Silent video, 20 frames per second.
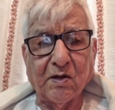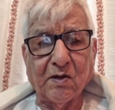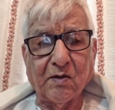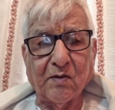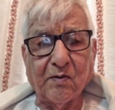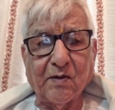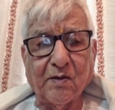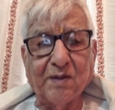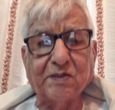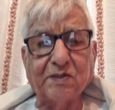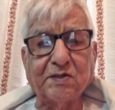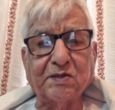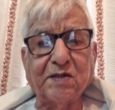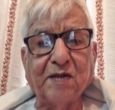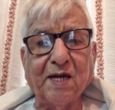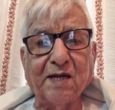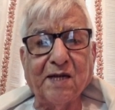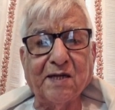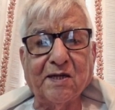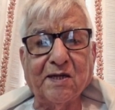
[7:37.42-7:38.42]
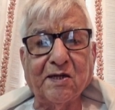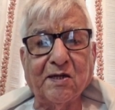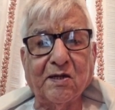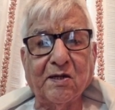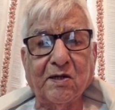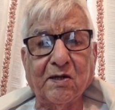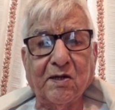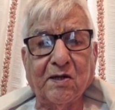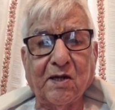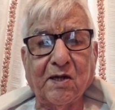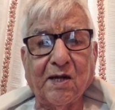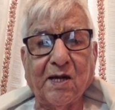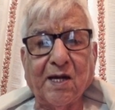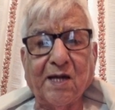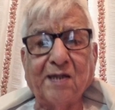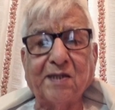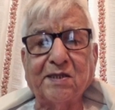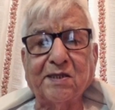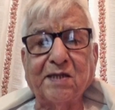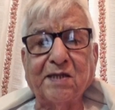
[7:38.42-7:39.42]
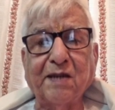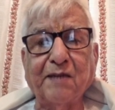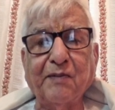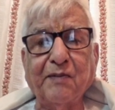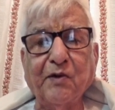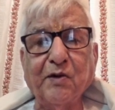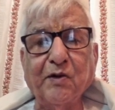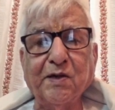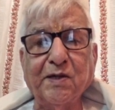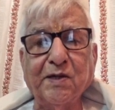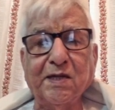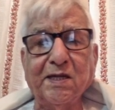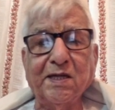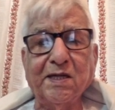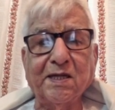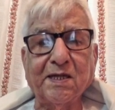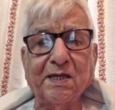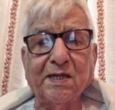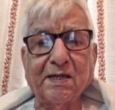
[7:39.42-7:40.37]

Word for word: was done at Dabhoi